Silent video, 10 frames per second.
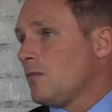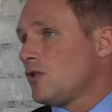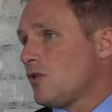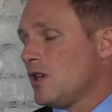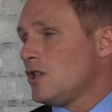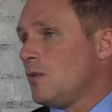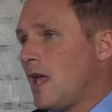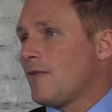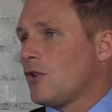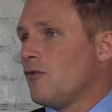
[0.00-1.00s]
we're trying to do.
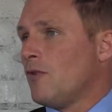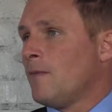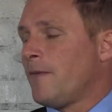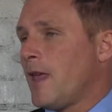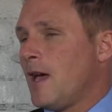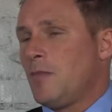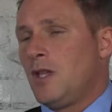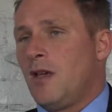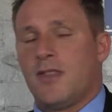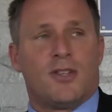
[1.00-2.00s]
We have got room for that.
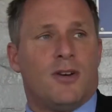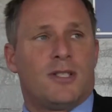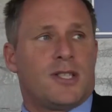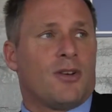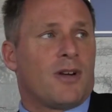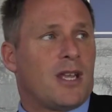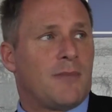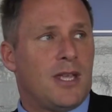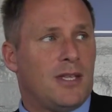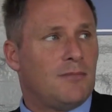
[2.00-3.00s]
But no, there's not going
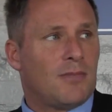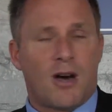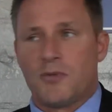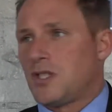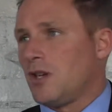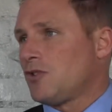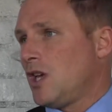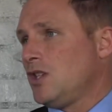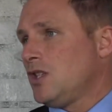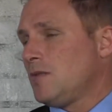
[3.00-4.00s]
to be wholesale
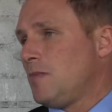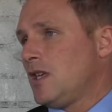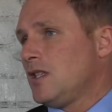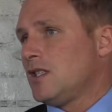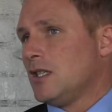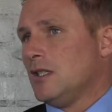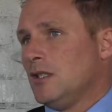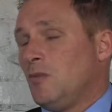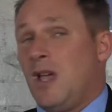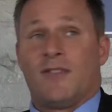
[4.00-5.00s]
changes, because
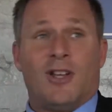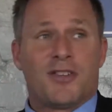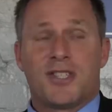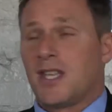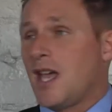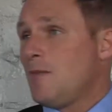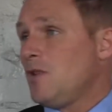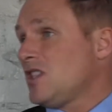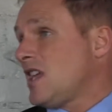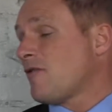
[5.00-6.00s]
we haven't lost the game.
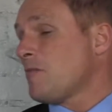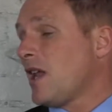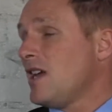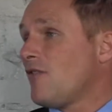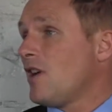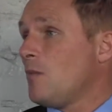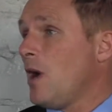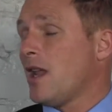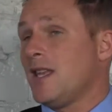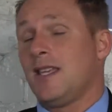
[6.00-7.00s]
We just haven't played very
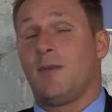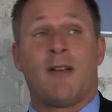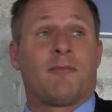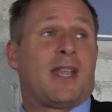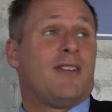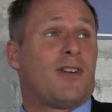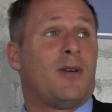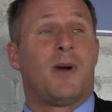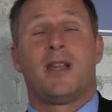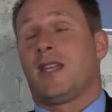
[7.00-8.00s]
well, and we haven't played
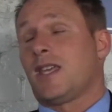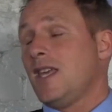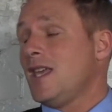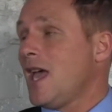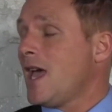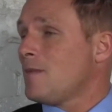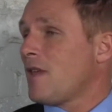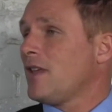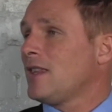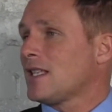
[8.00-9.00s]
very well in a key game.
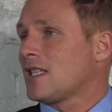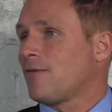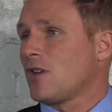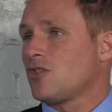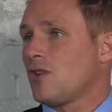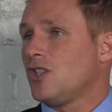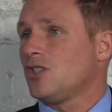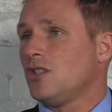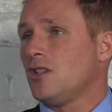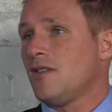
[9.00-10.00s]
I think that's the
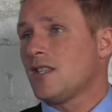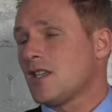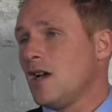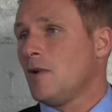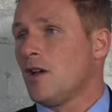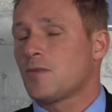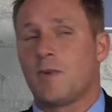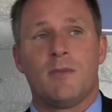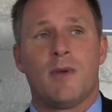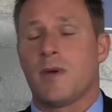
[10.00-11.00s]
frustration. This time last
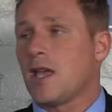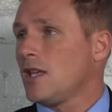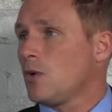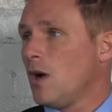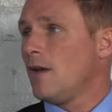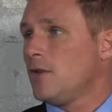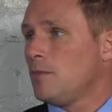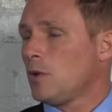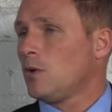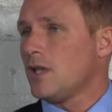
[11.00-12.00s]
week we were getting quite a
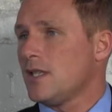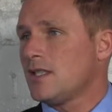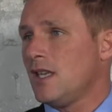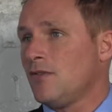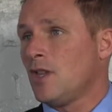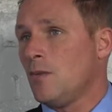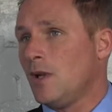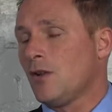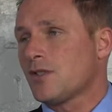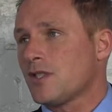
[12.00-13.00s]
few plaudits, even though
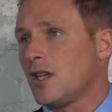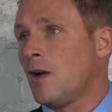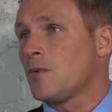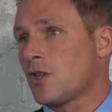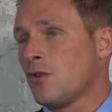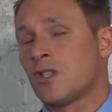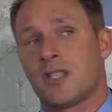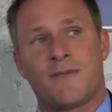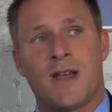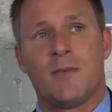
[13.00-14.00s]
we lost, and I was
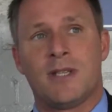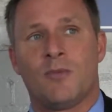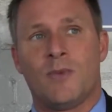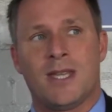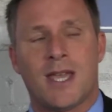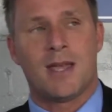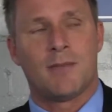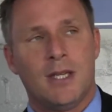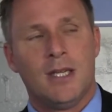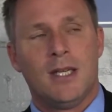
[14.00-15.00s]
conscious of the fact we didn't win the game